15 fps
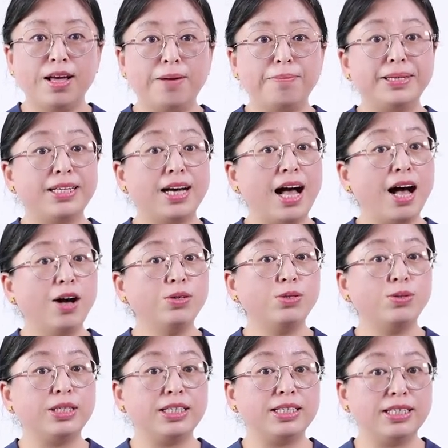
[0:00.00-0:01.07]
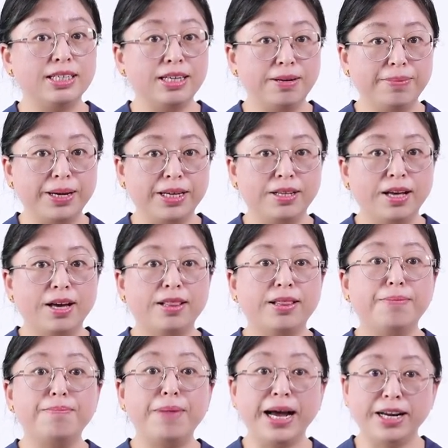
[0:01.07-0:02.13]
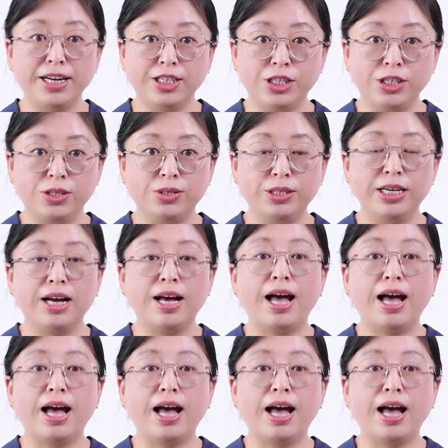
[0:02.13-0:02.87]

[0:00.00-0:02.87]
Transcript: But how to determine the magnitude